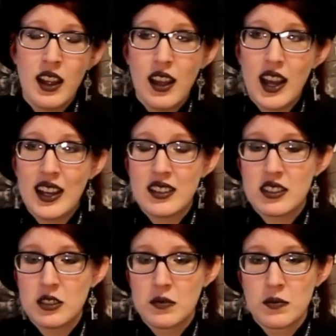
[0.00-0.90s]
and
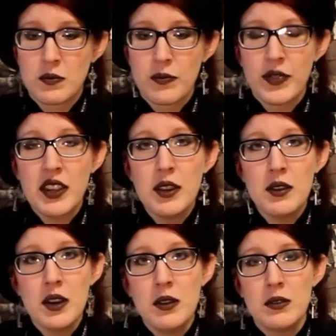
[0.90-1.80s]
you
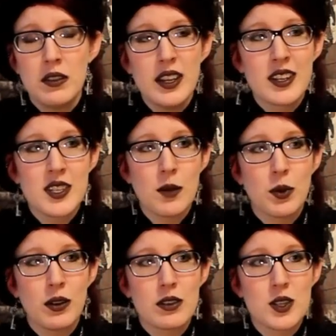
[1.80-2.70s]
know,
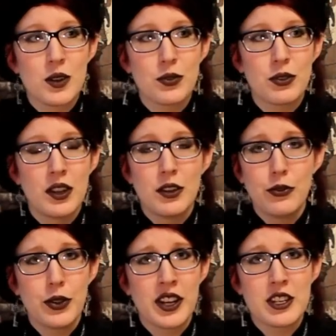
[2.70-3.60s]
examples of
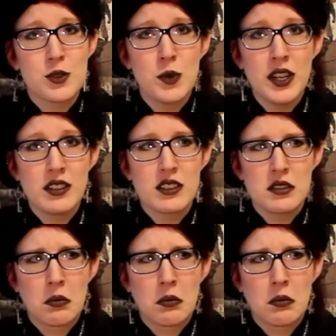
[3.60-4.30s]
Finnish meets.